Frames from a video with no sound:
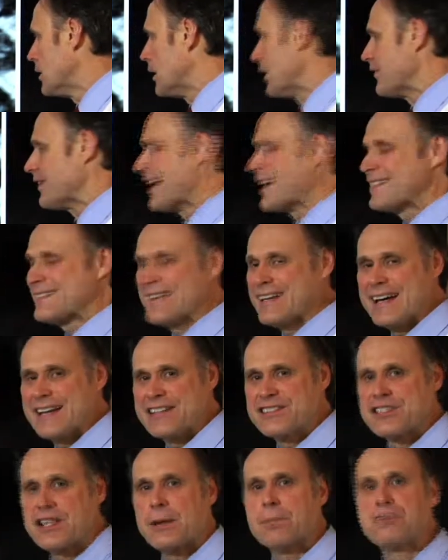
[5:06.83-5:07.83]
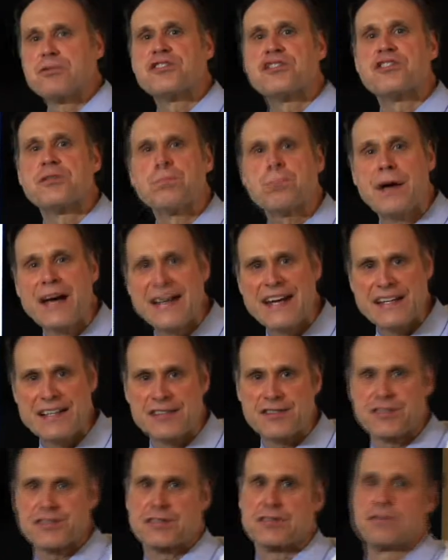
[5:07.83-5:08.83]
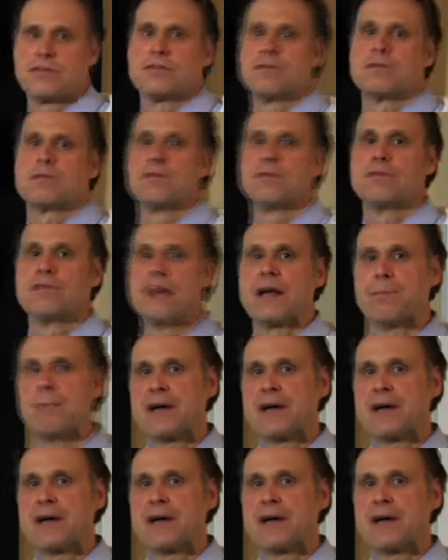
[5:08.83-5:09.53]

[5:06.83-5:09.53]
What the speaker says: And that takes up space. That